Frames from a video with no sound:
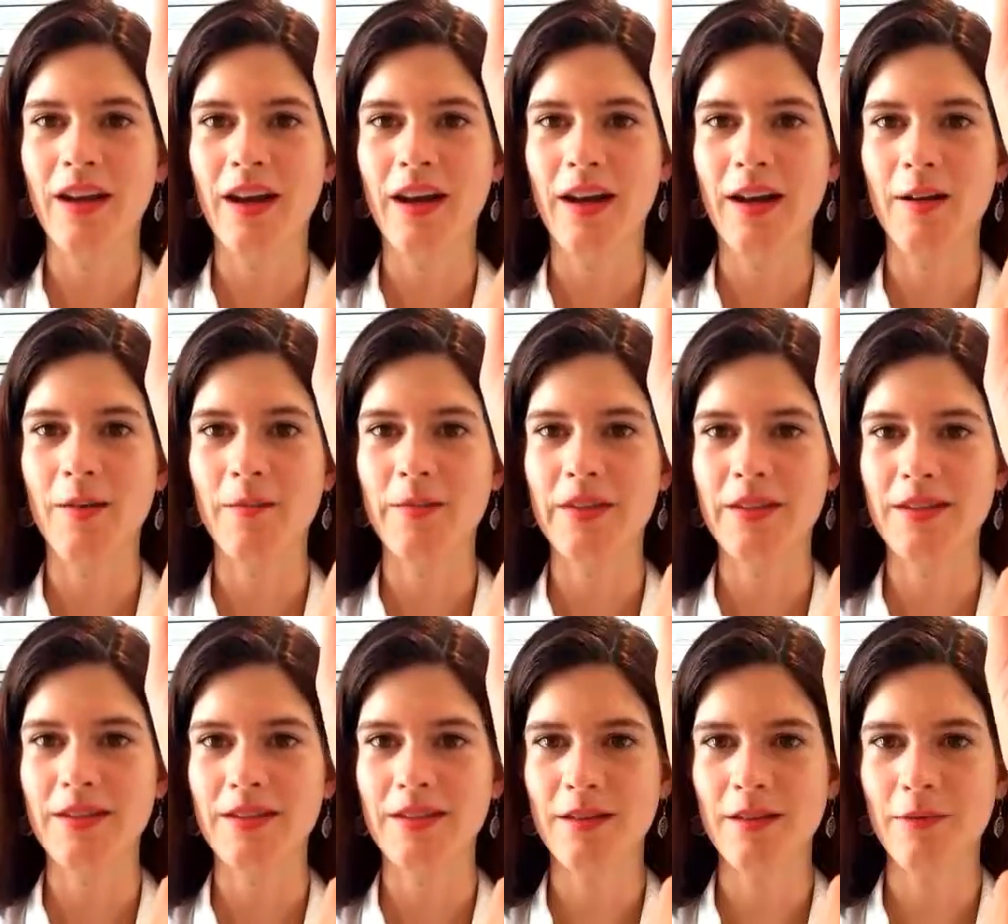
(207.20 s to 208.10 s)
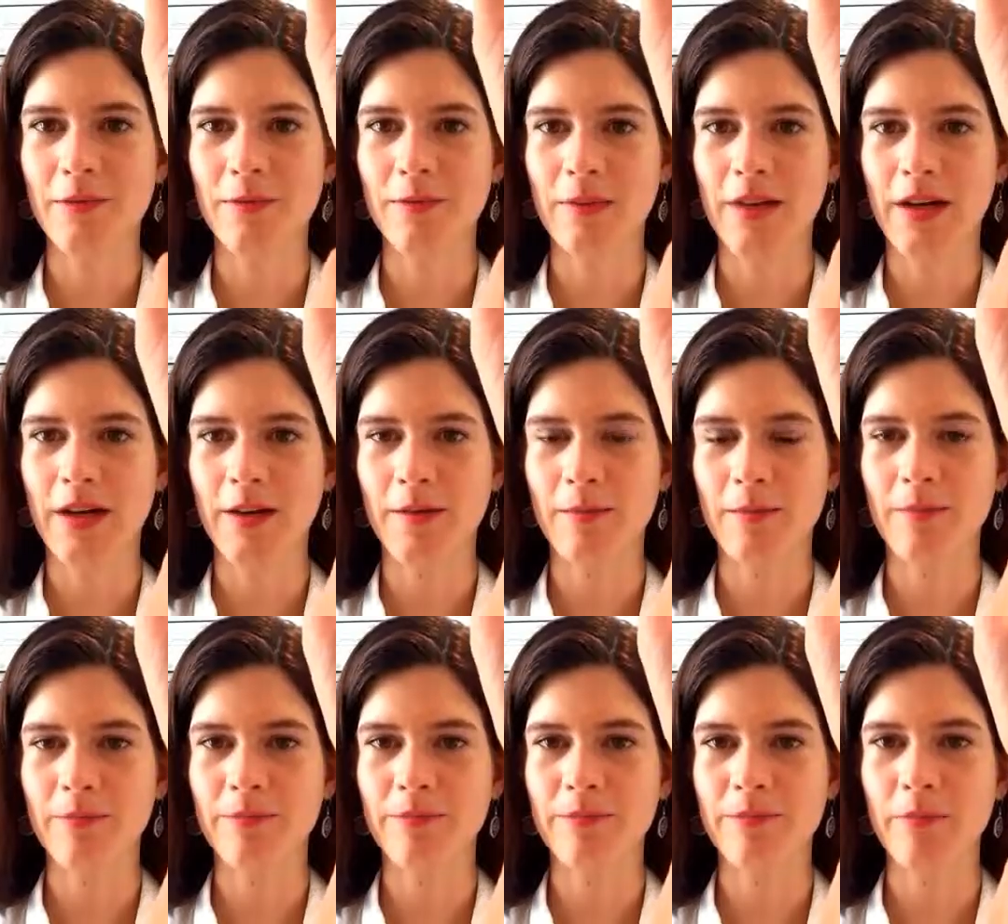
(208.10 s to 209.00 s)
This is the
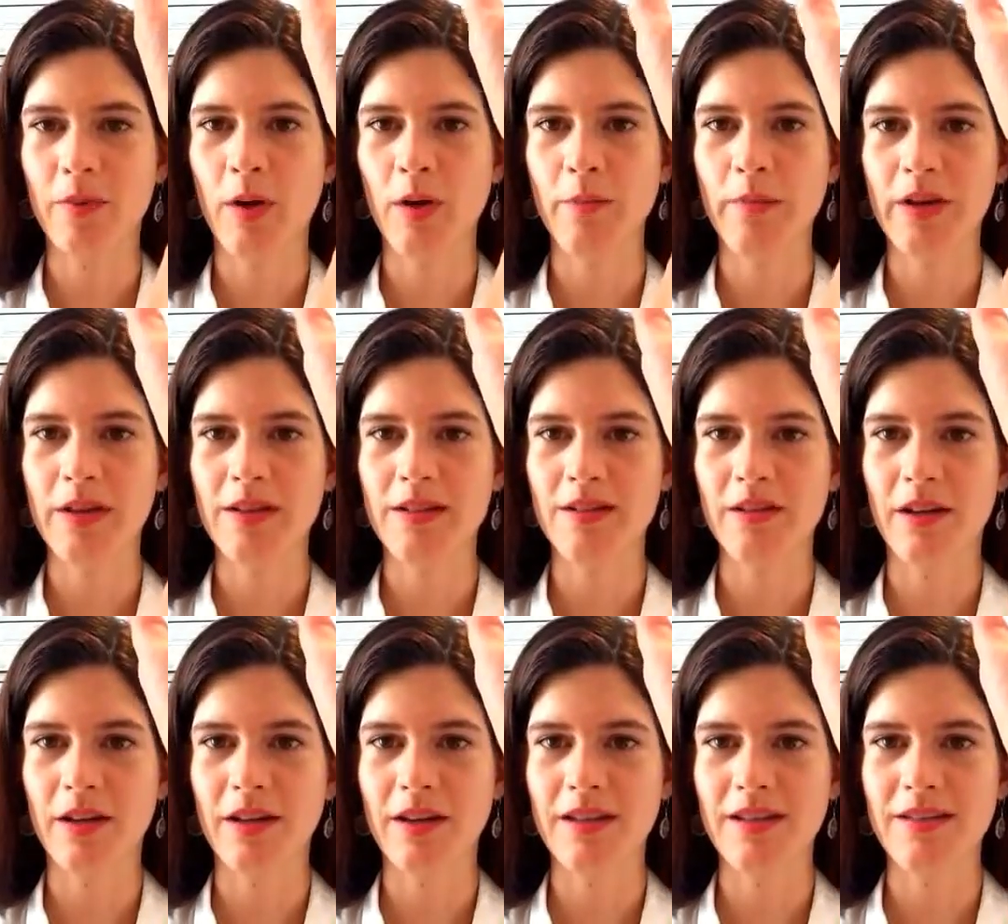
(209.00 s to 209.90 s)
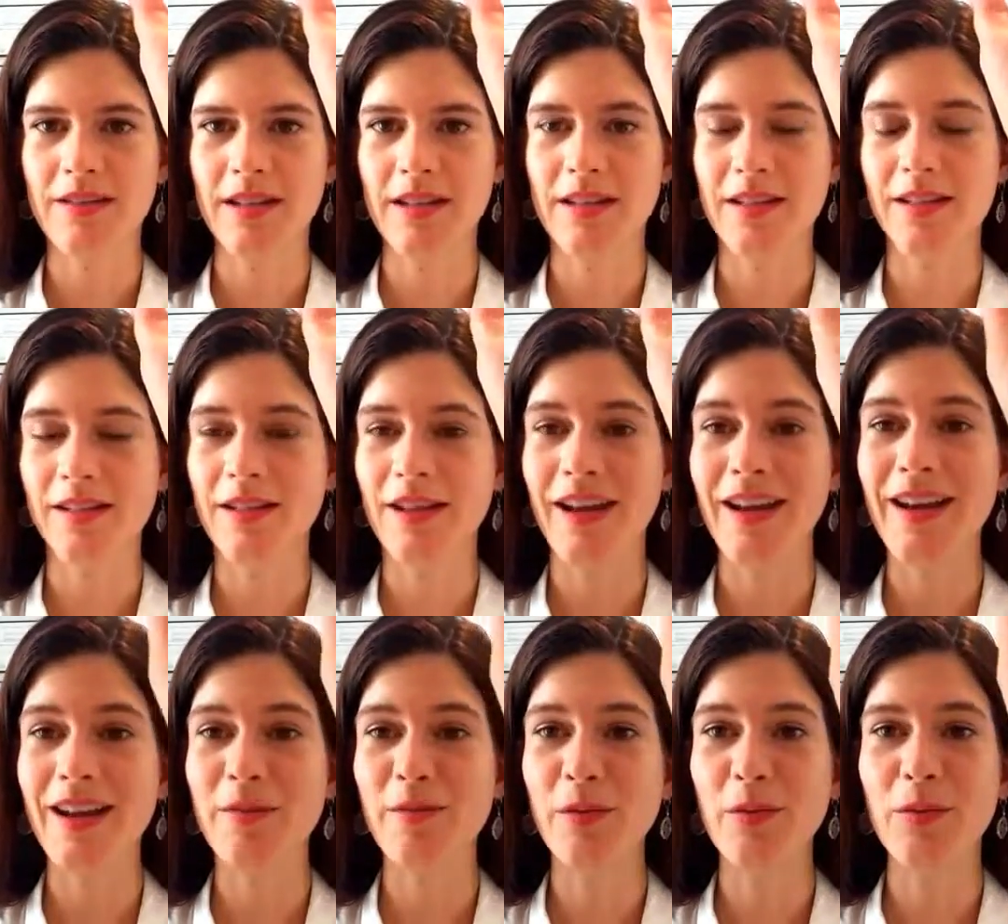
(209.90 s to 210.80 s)
palmaris longus tendon.
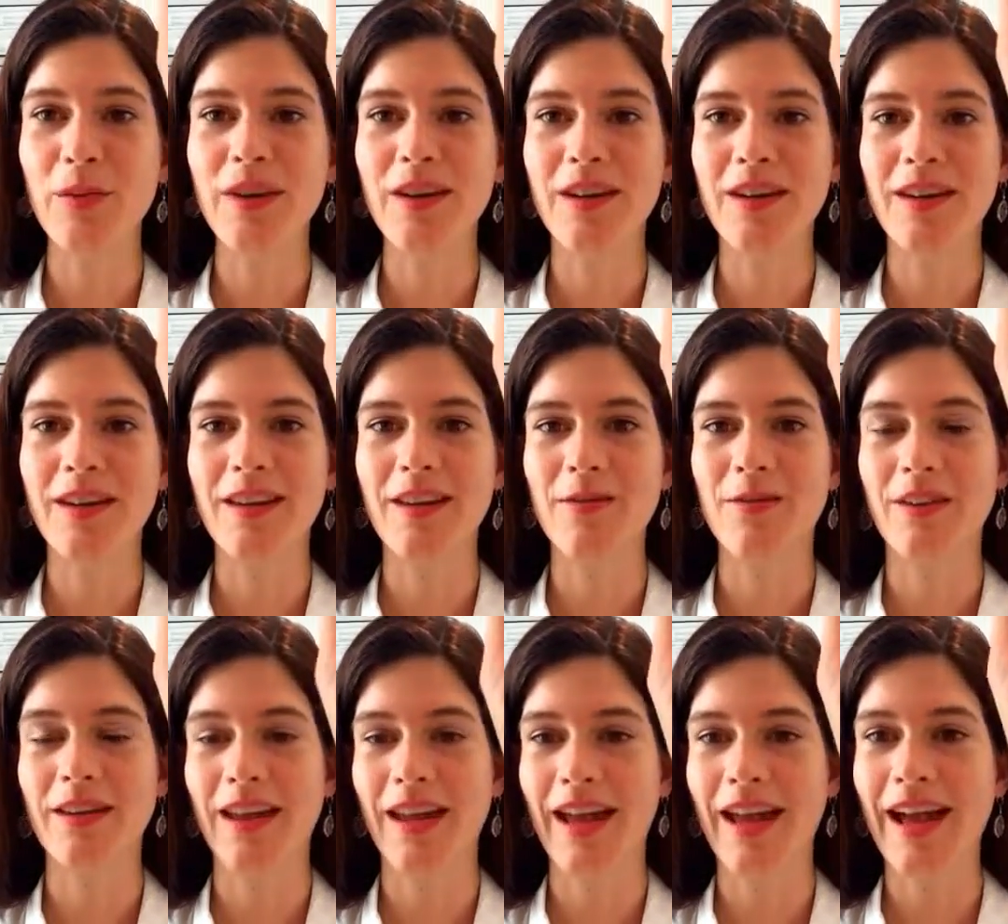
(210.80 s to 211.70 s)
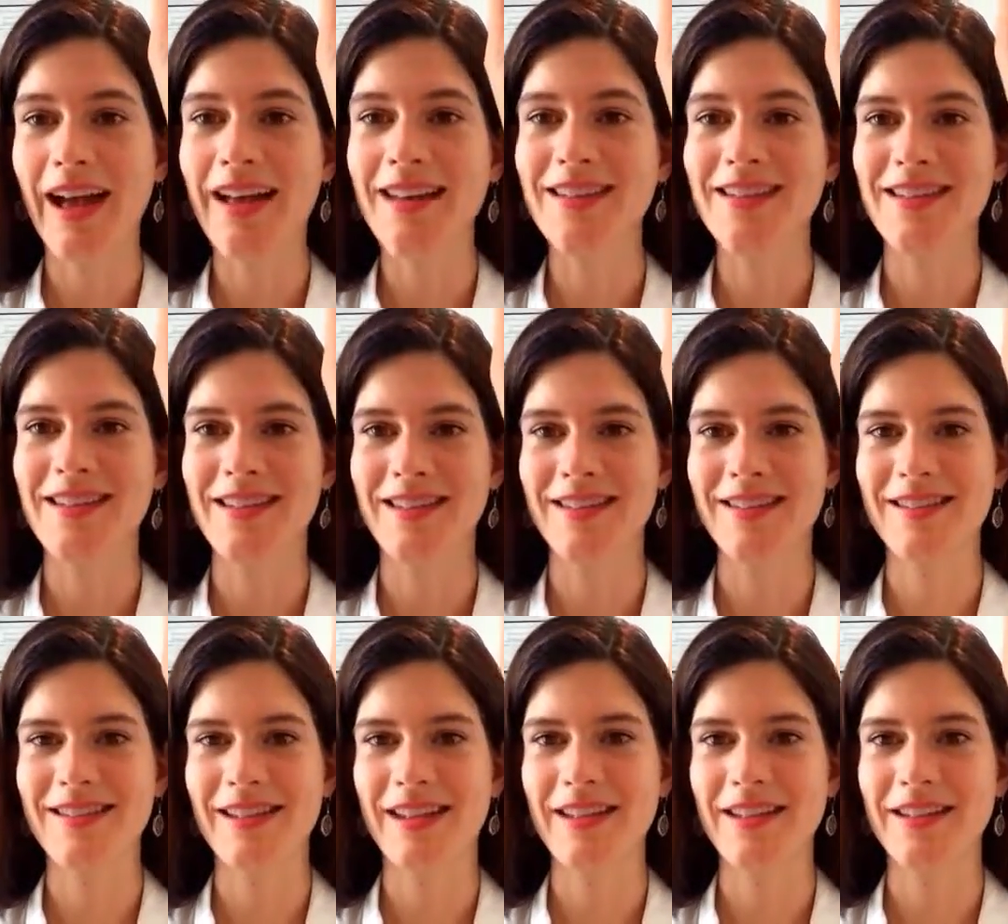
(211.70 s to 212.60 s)
Not everyone even has
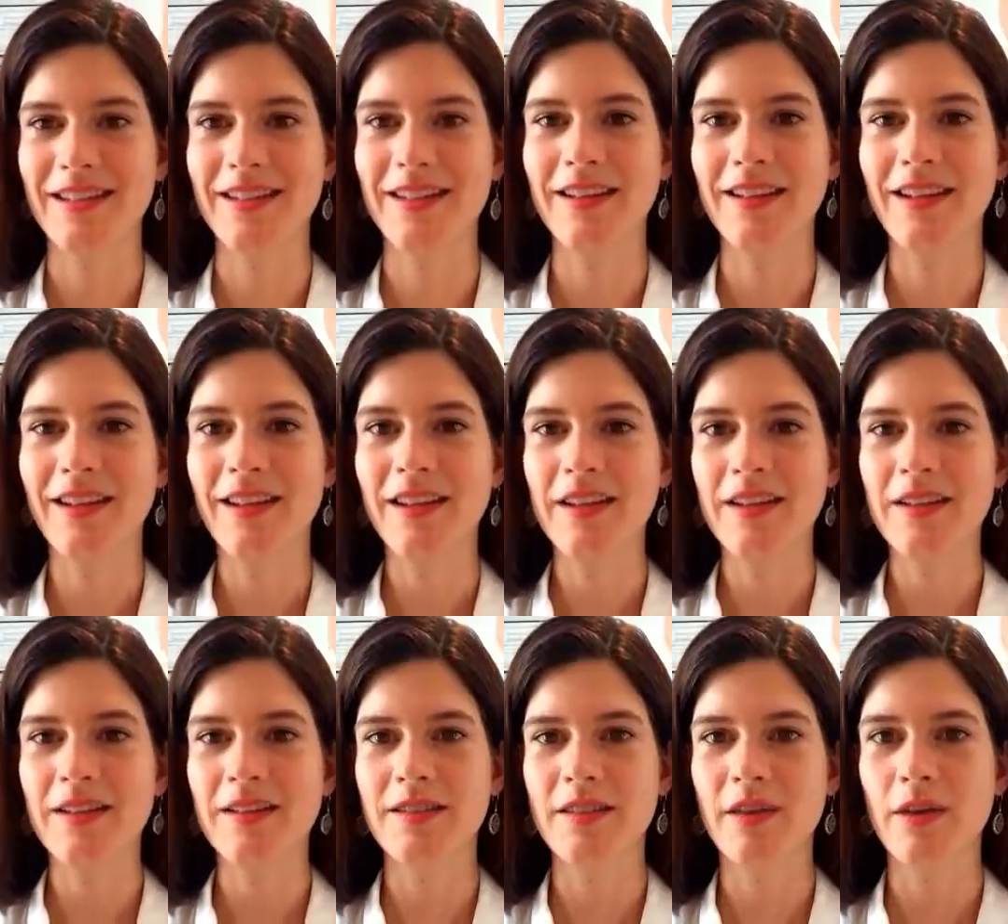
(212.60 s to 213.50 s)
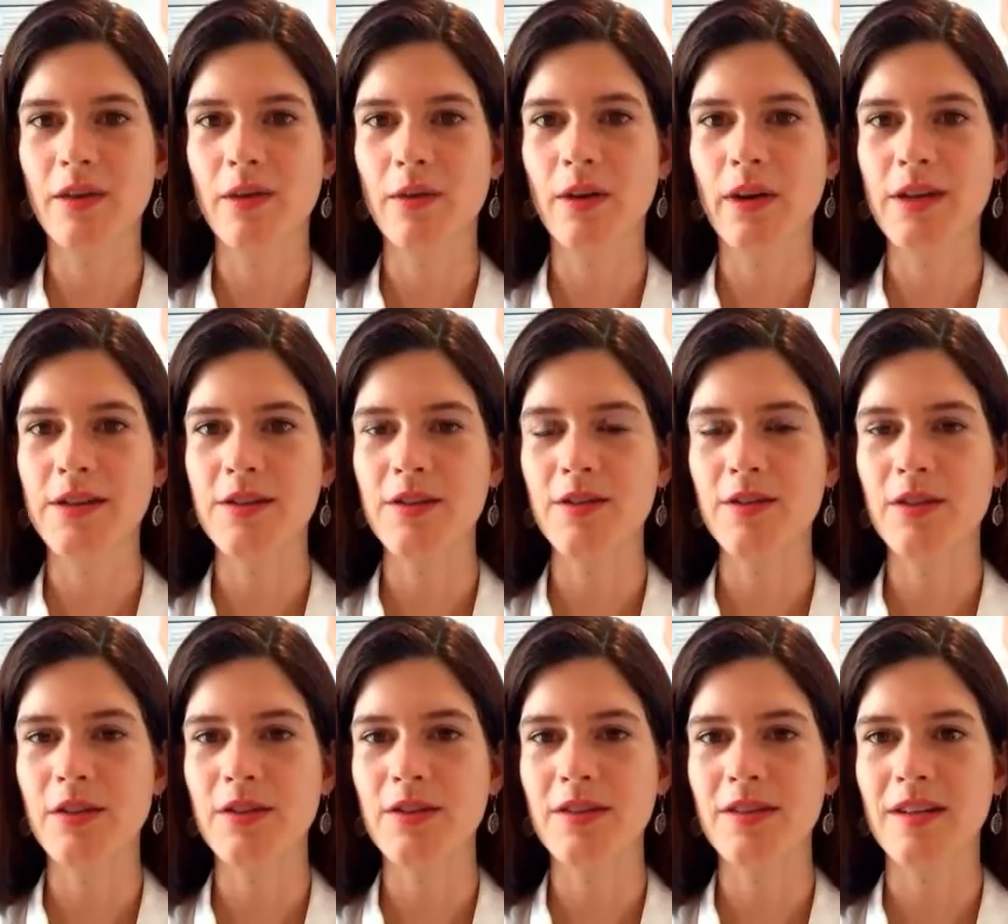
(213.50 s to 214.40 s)
this tendon, so I
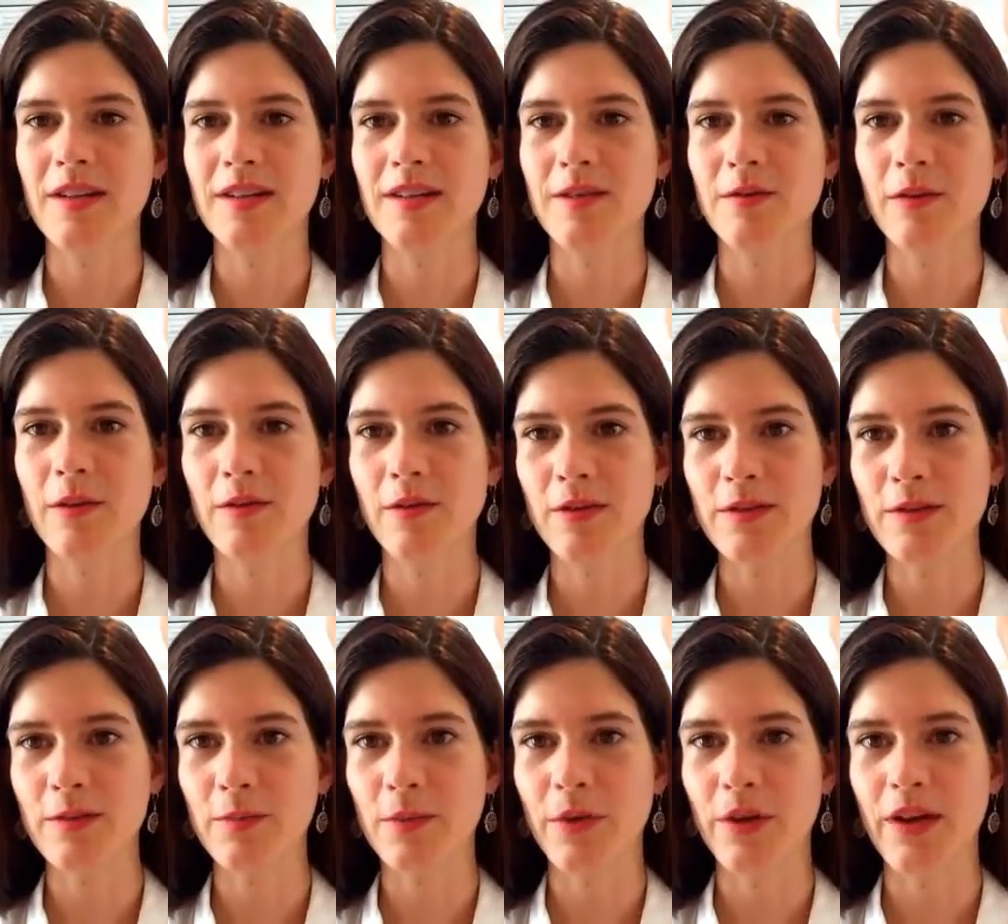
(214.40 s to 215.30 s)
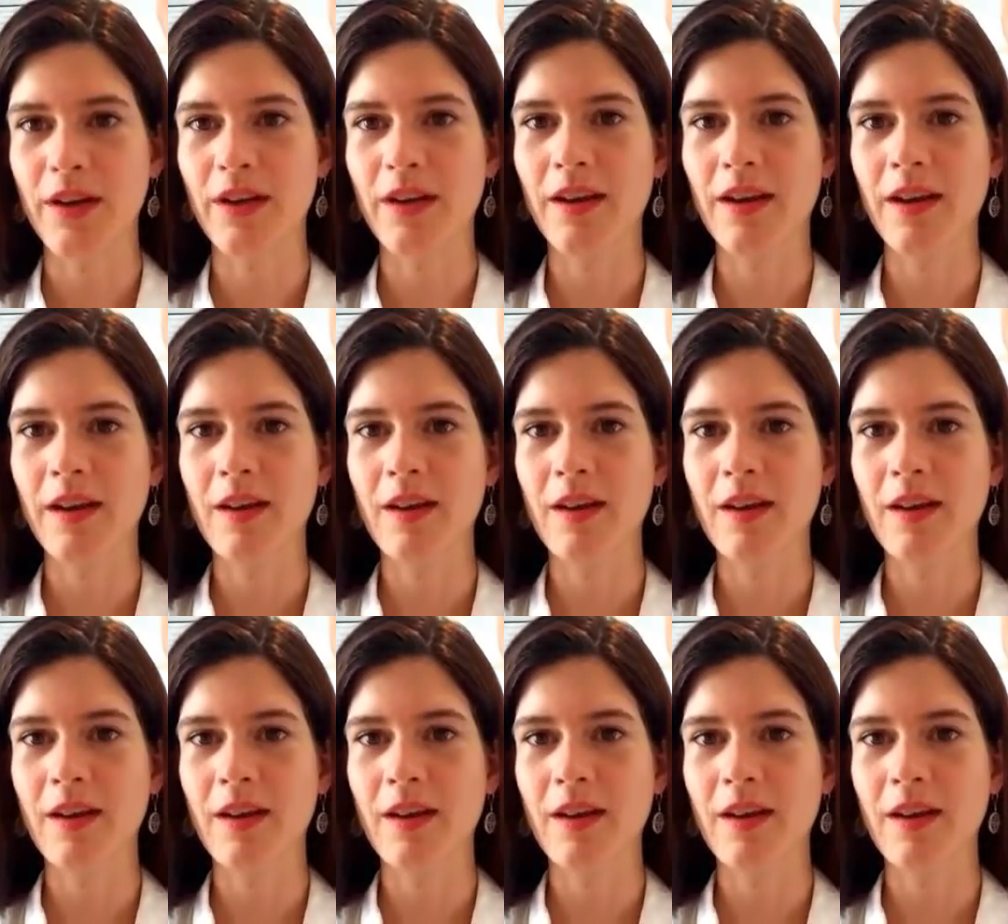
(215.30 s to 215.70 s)
don't use it as a reference point.